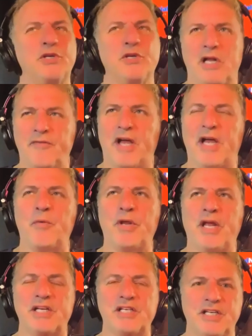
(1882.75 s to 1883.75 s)
your love. I, we
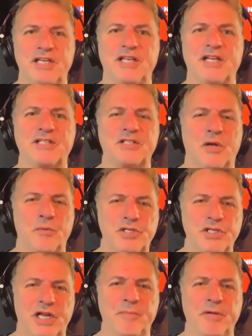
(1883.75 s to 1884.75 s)
actually did that song with
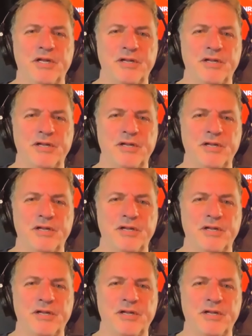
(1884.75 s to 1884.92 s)
Shama.